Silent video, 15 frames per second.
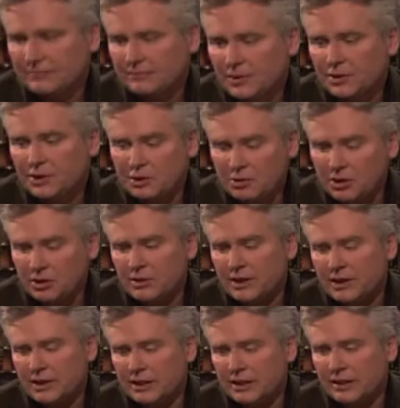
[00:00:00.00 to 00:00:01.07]
Well, oh, you don't need
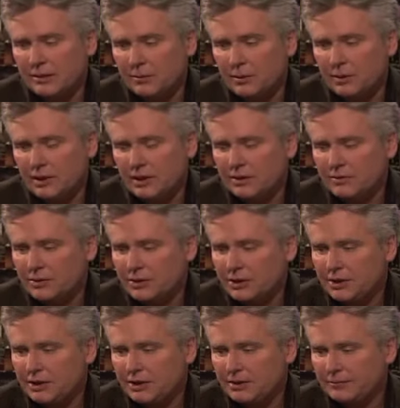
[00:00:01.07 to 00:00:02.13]
it anymore, for
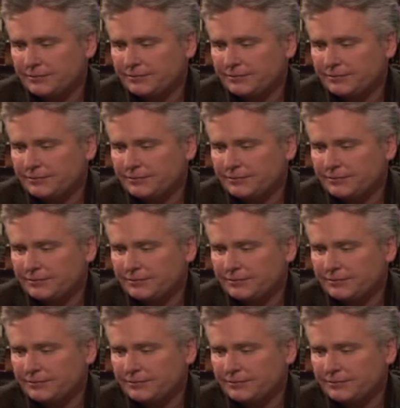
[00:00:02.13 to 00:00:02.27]
sure.